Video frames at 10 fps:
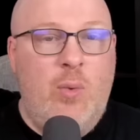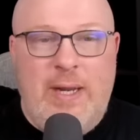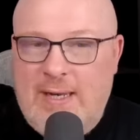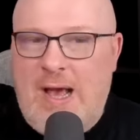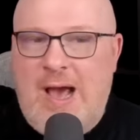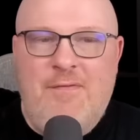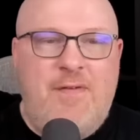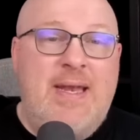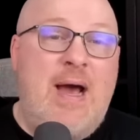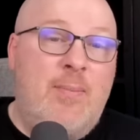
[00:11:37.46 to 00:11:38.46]
We did not
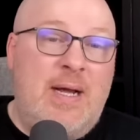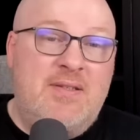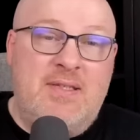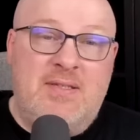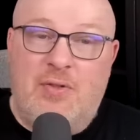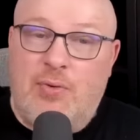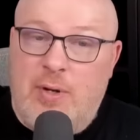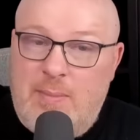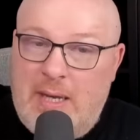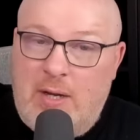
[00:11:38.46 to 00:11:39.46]
find out about season
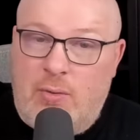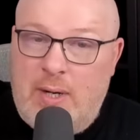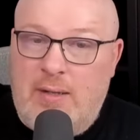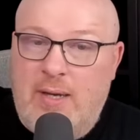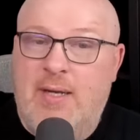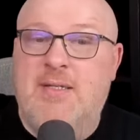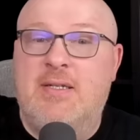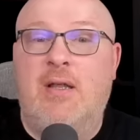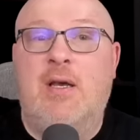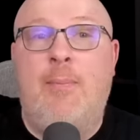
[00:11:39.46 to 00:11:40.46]
three being greenlit
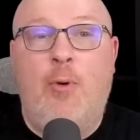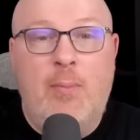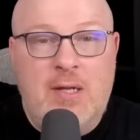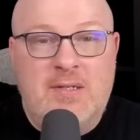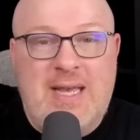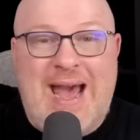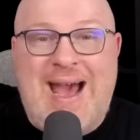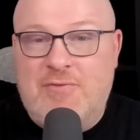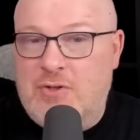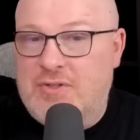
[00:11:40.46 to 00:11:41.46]
until a couple months
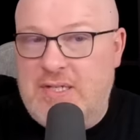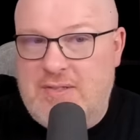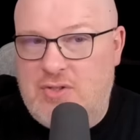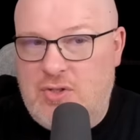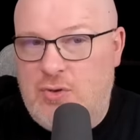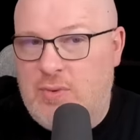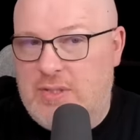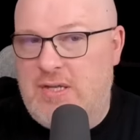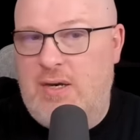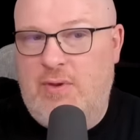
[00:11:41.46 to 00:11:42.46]
after season two
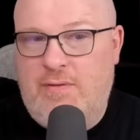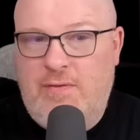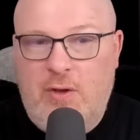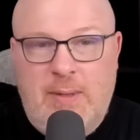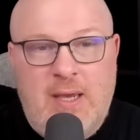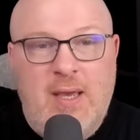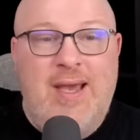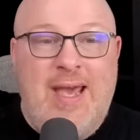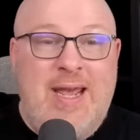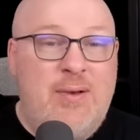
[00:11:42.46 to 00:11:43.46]
was done with filming,
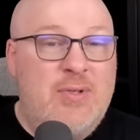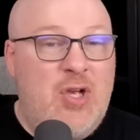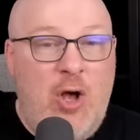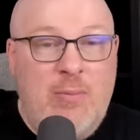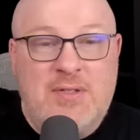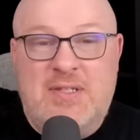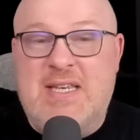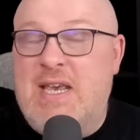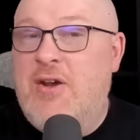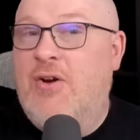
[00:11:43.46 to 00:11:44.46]
and it was almost a
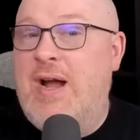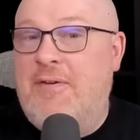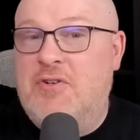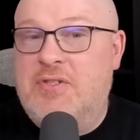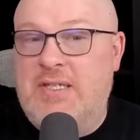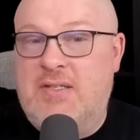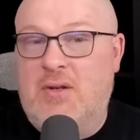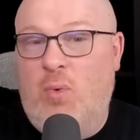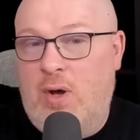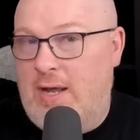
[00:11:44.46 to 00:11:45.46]
year after
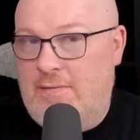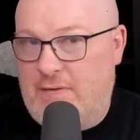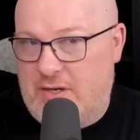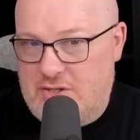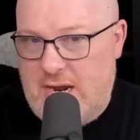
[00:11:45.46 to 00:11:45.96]
season one had finished